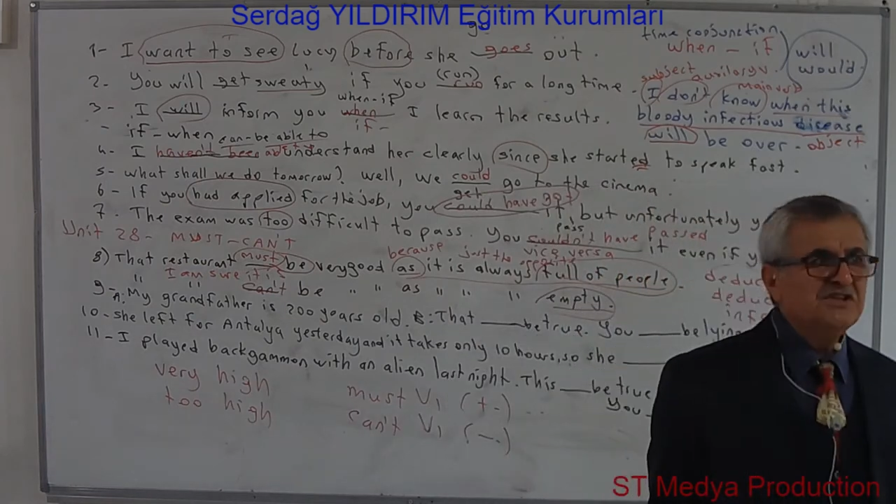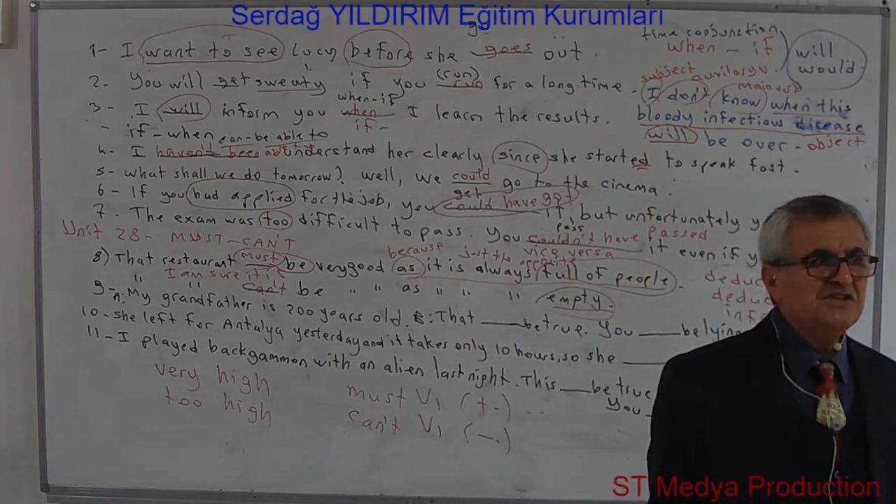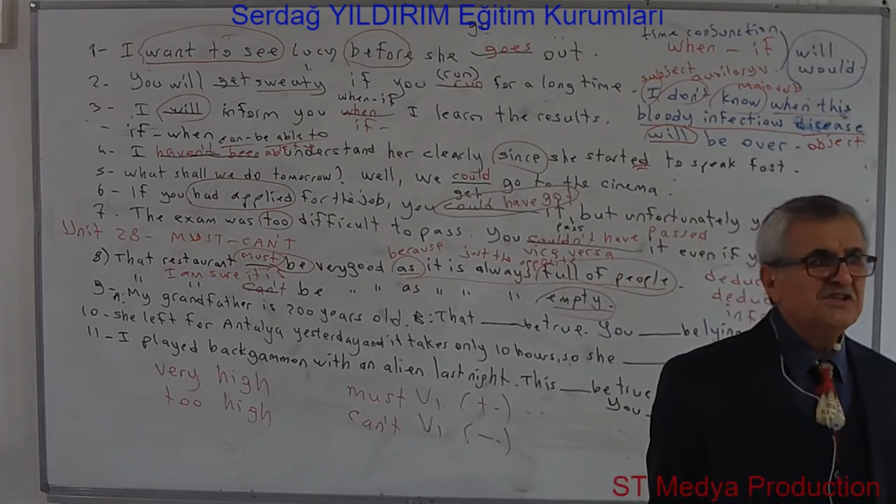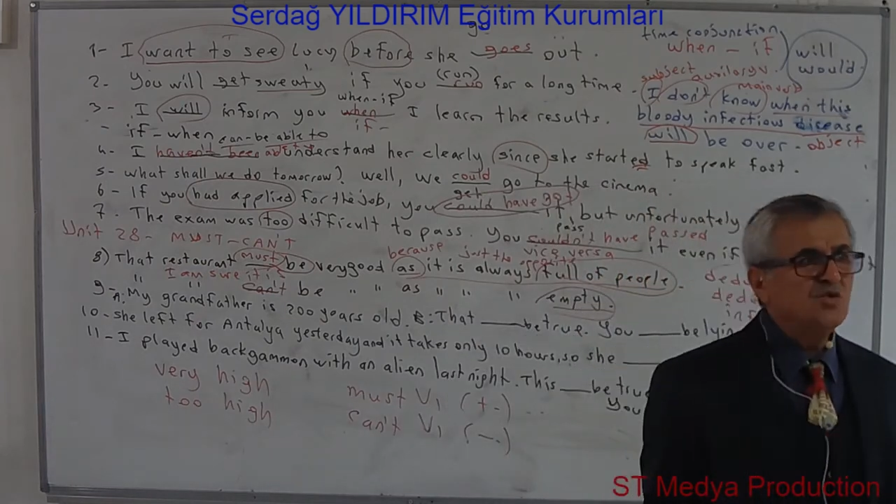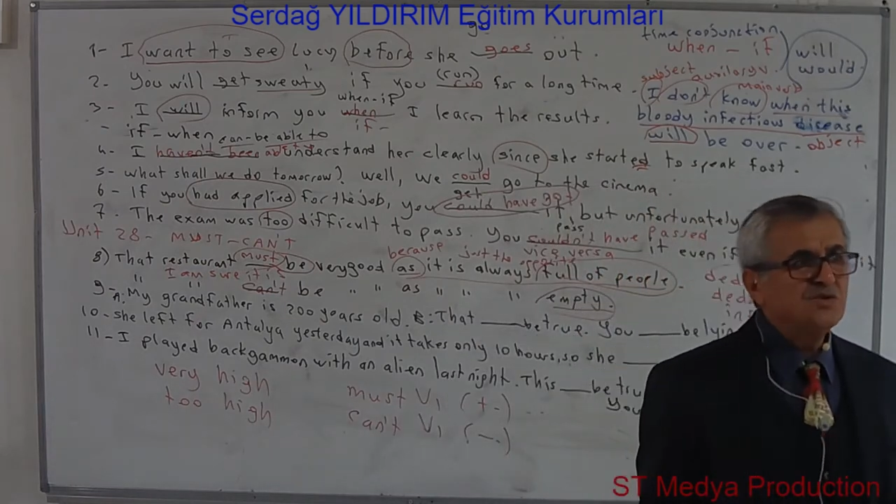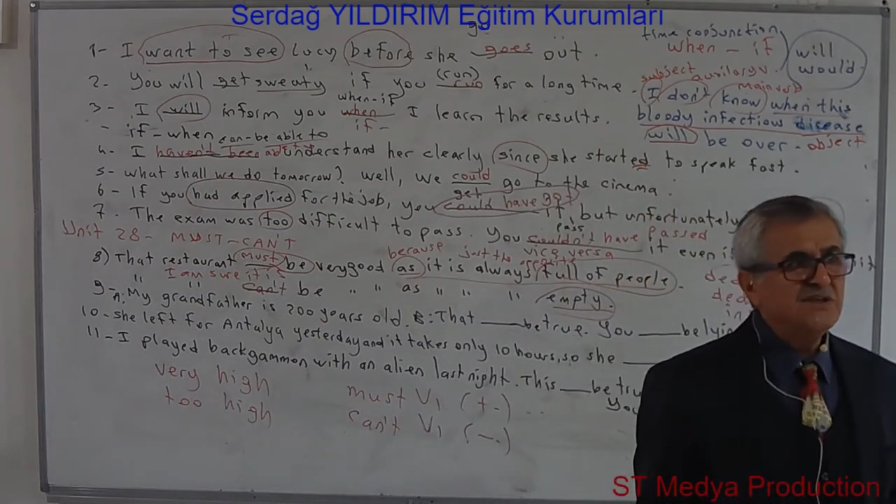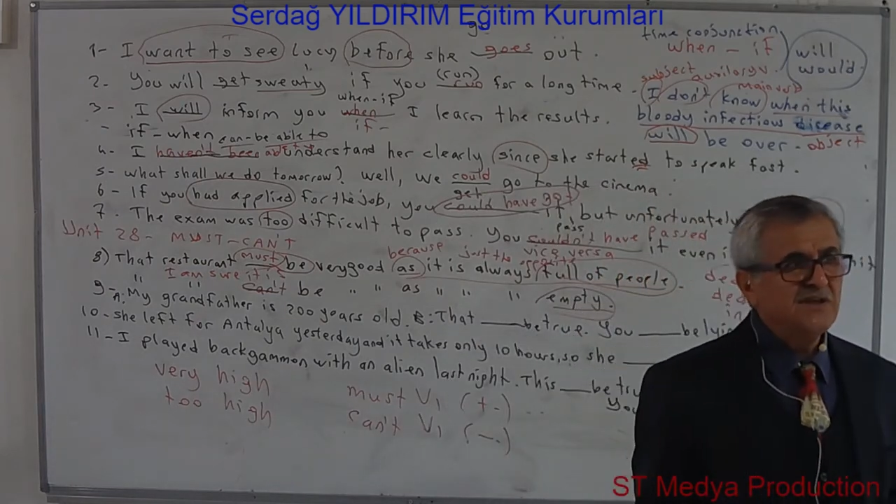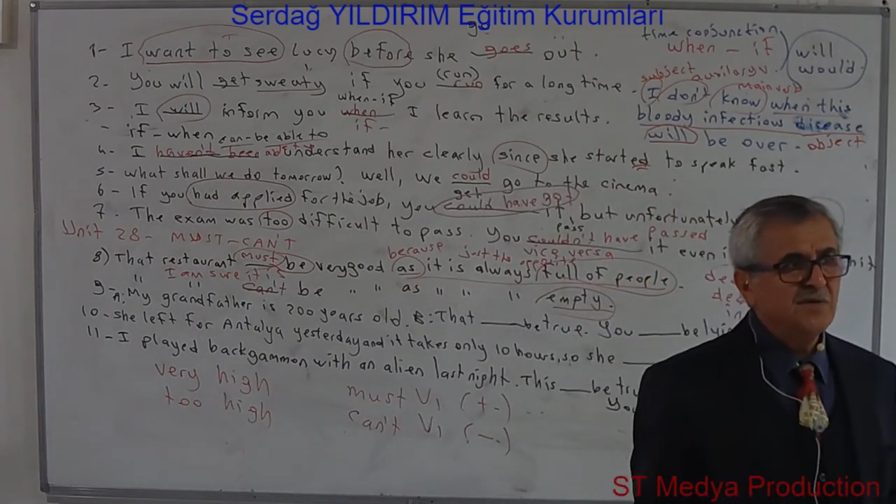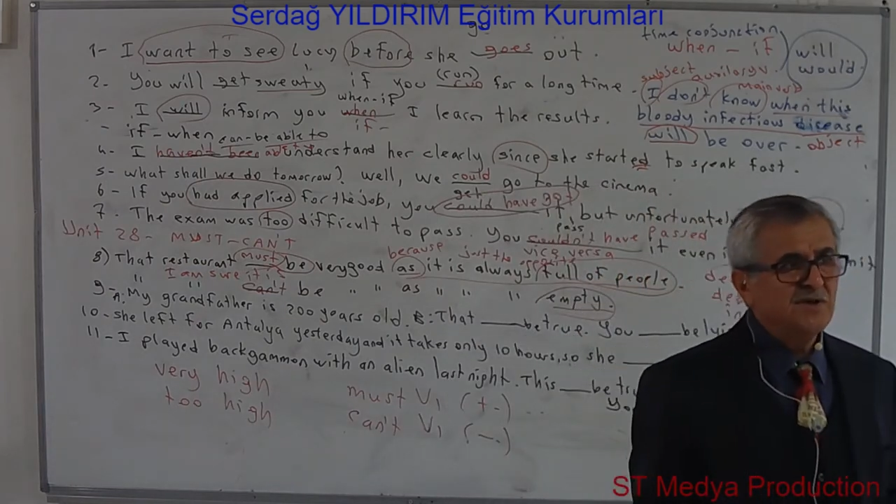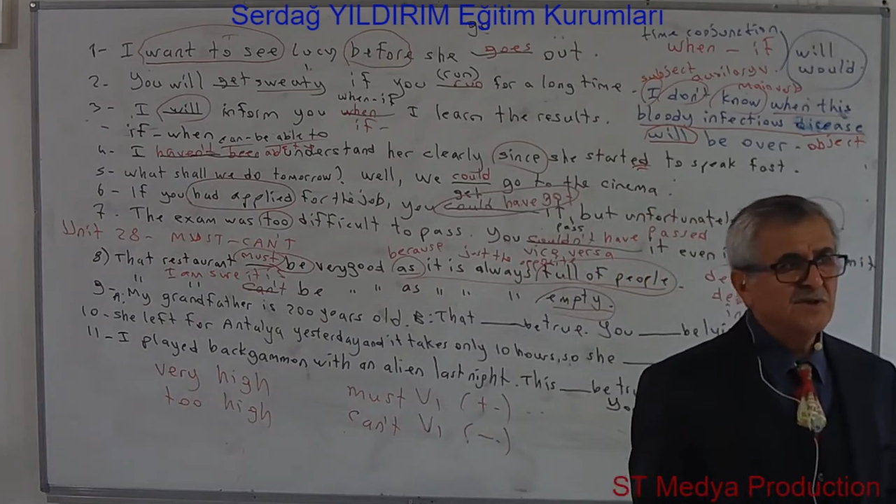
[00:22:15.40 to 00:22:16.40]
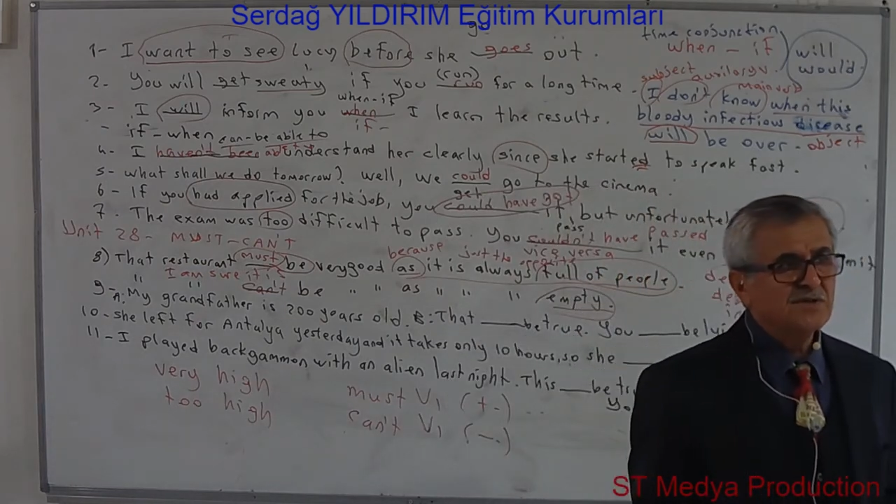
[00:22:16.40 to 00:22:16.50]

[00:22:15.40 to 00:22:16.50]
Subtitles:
talking about?